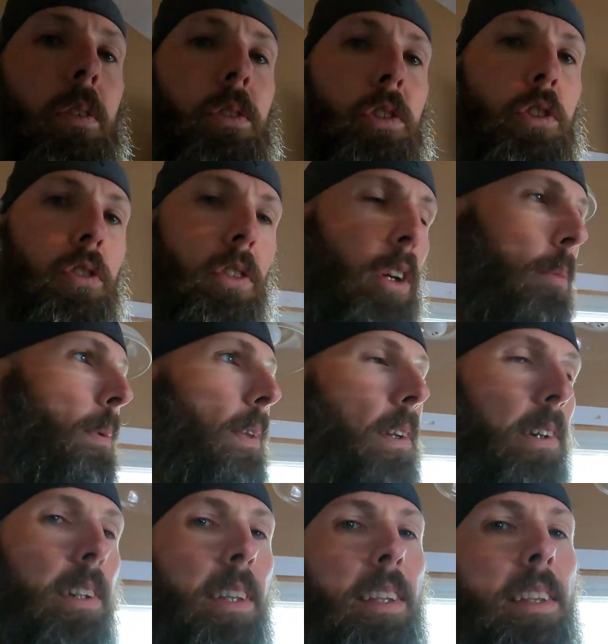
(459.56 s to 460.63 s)
just sleeping
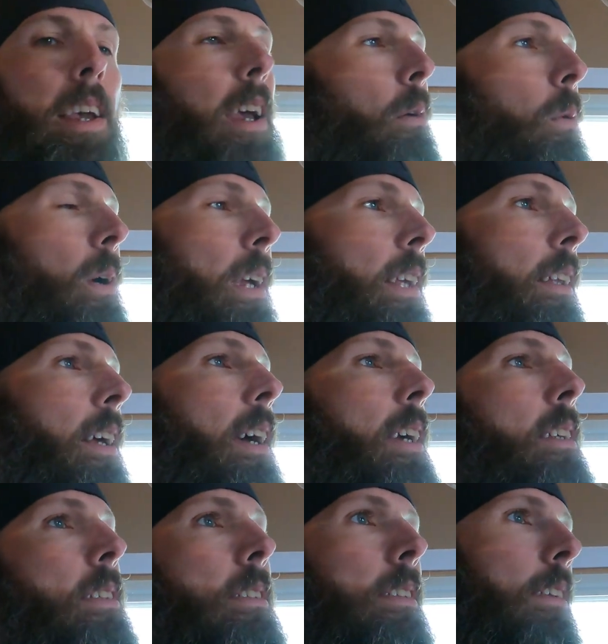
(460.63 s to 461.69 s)
during the day, working
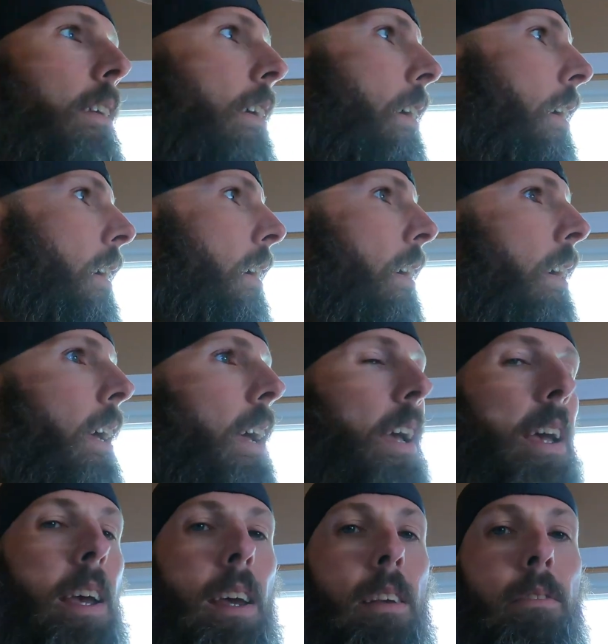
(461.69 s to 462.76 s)
nights,
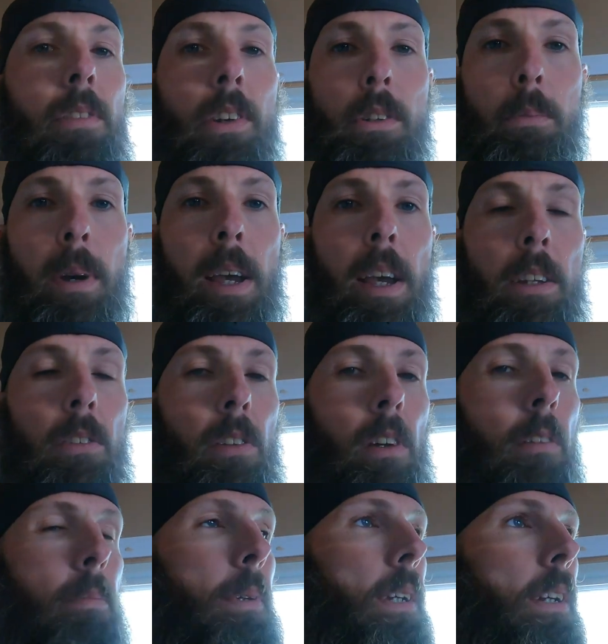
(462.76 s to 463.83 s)
and freezing my ass
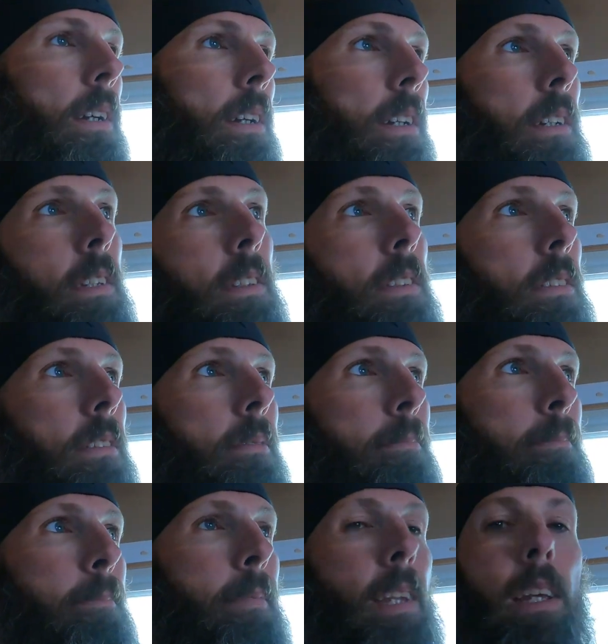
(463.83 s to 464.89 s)
off because
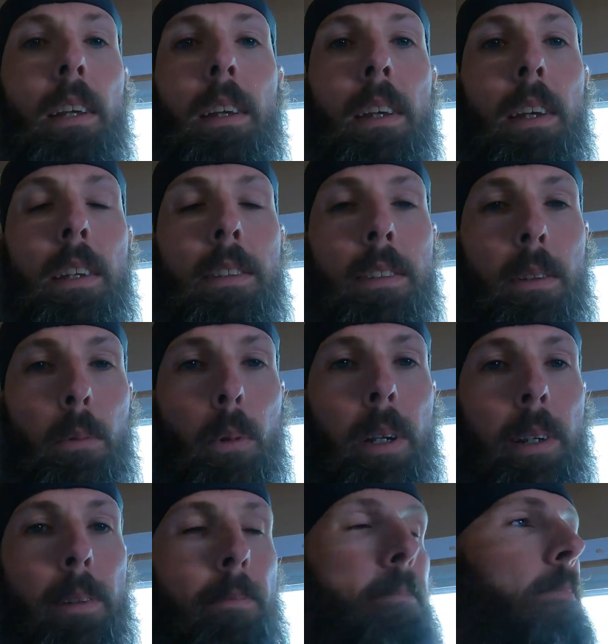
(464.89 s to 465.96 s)
it's still winter.